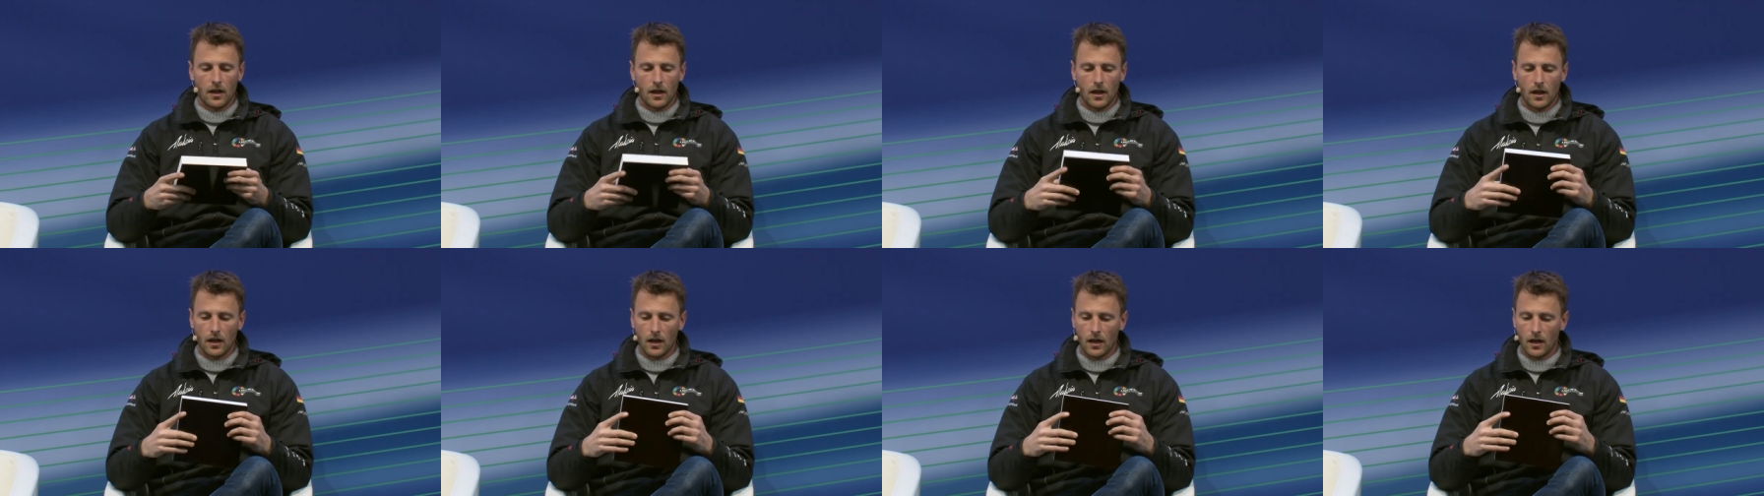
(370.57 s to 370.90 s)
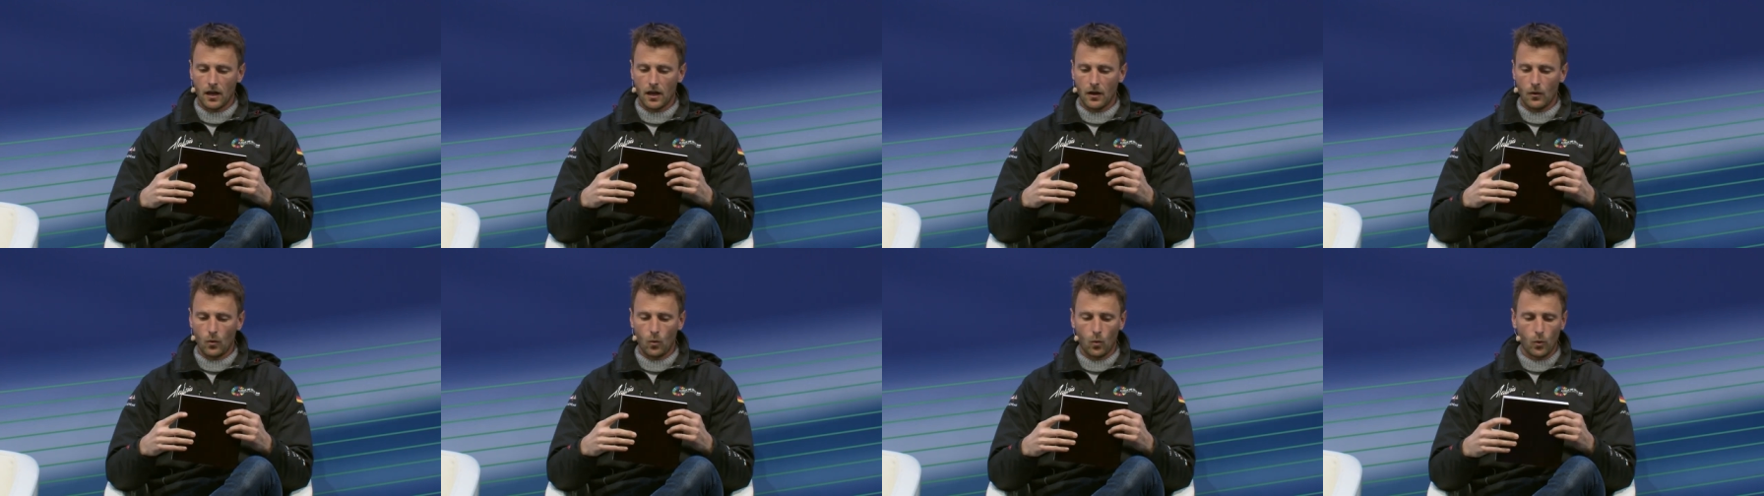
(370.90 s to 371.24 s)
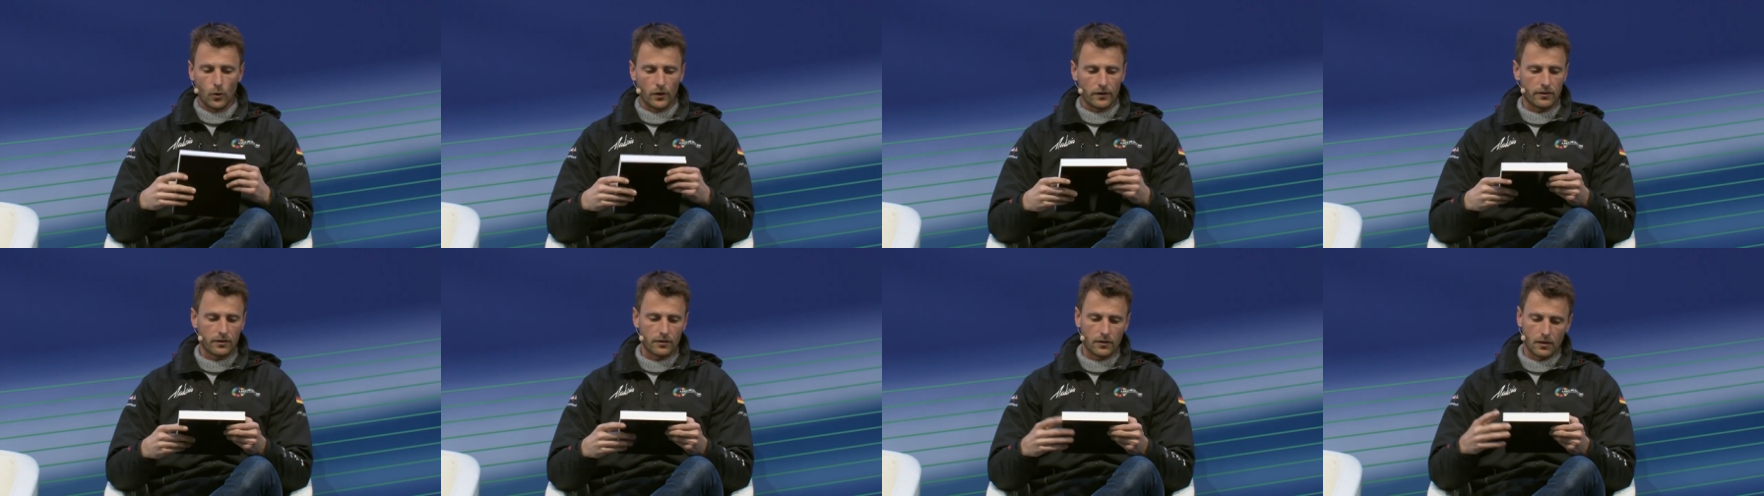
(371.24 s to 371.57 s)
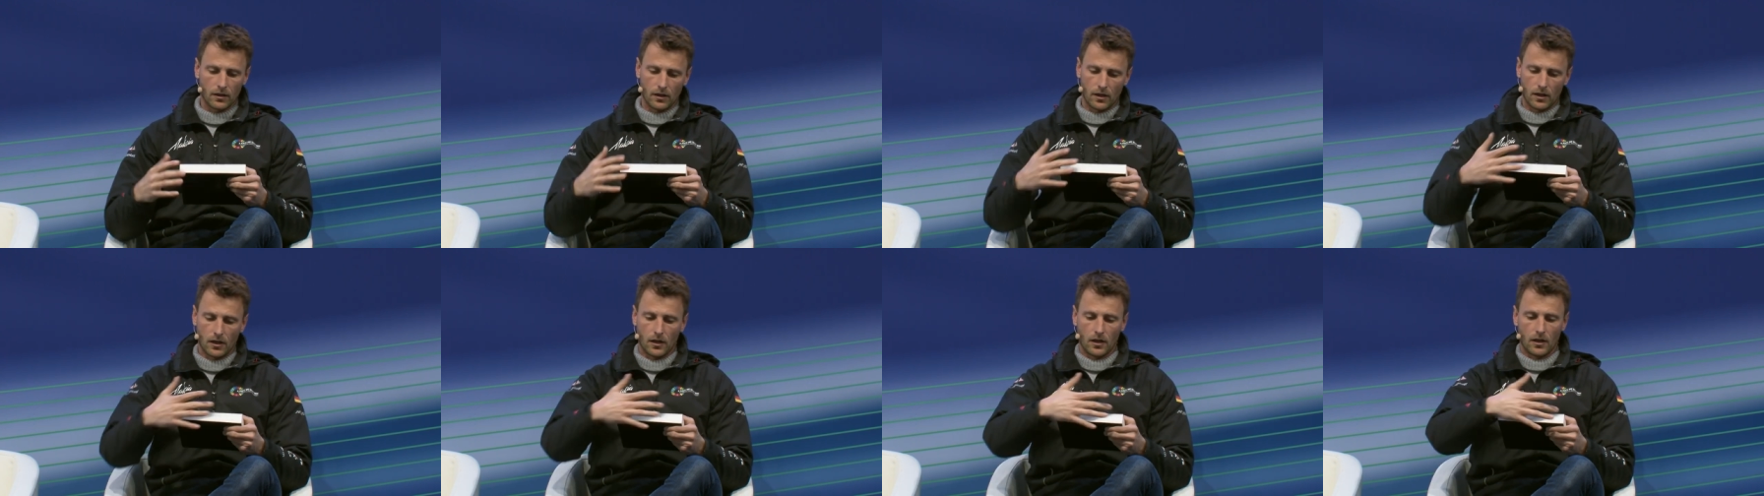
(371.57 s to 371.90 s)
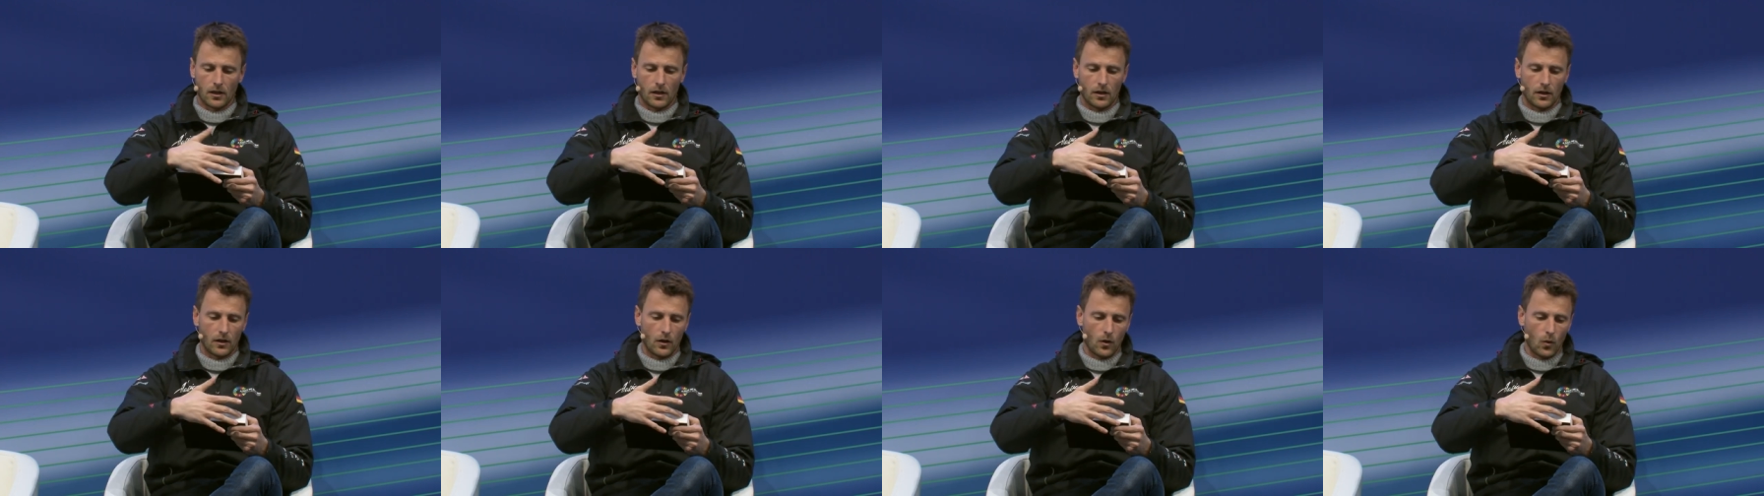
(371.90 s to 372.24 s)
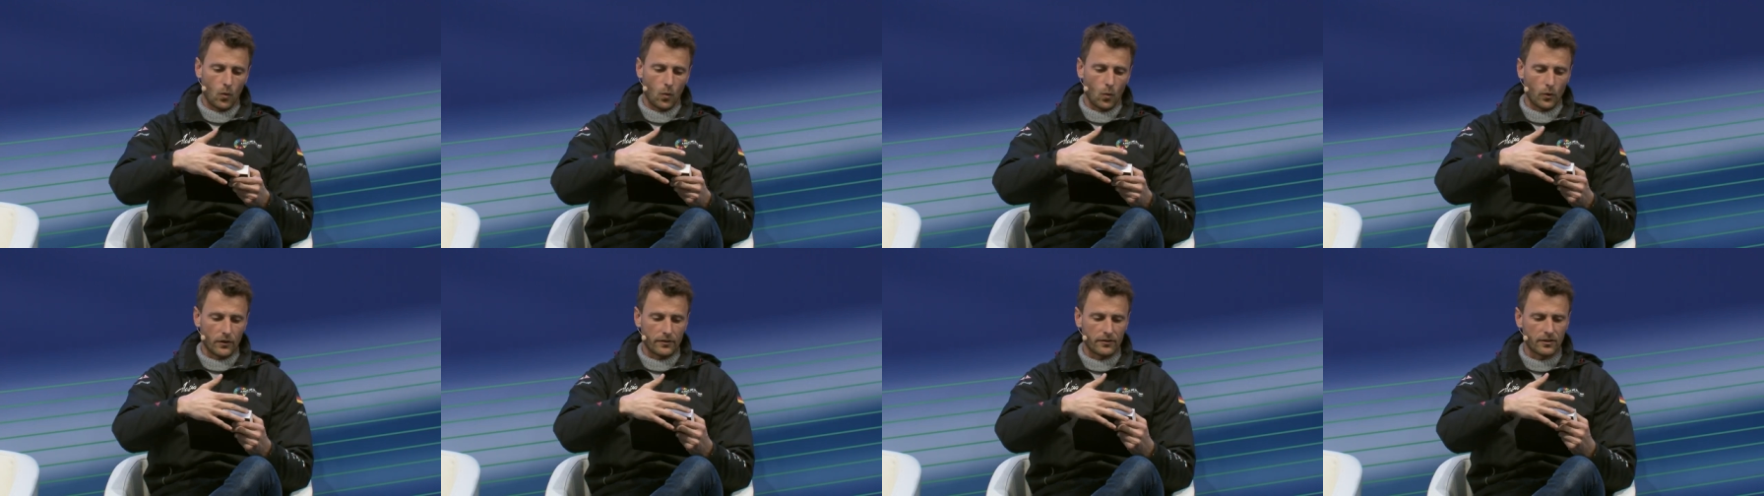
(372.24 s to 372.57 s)
uh, with, uh,
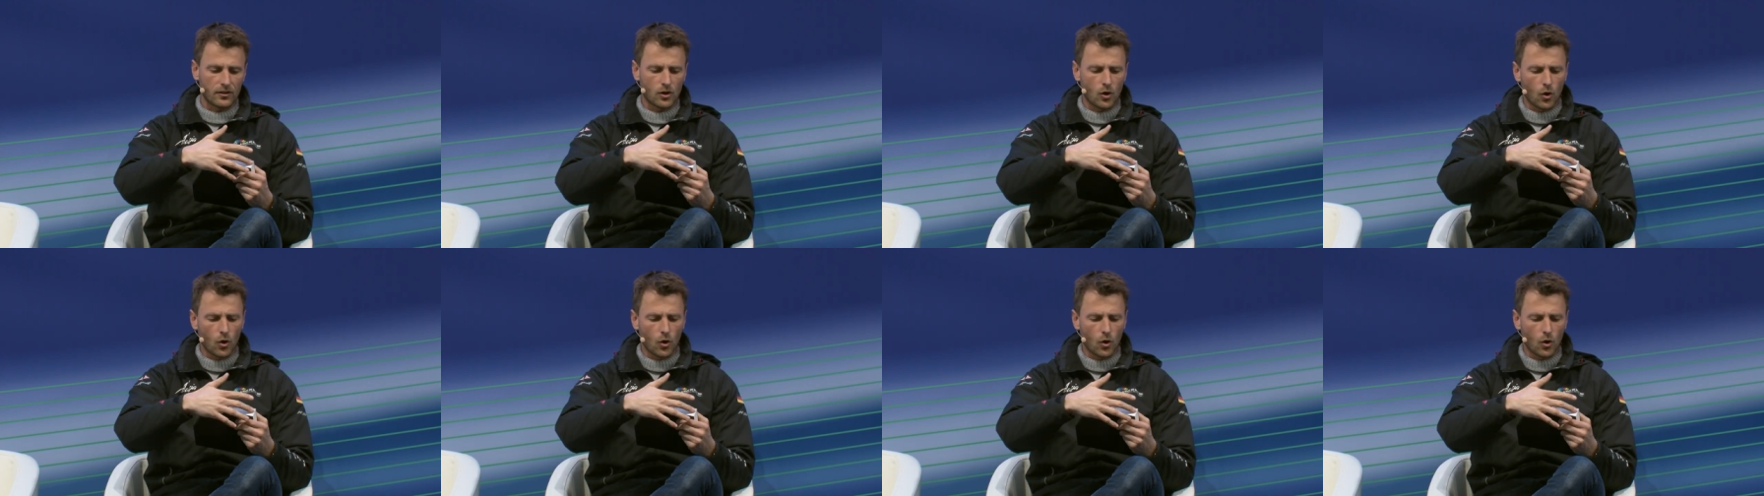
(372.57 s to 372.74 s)
with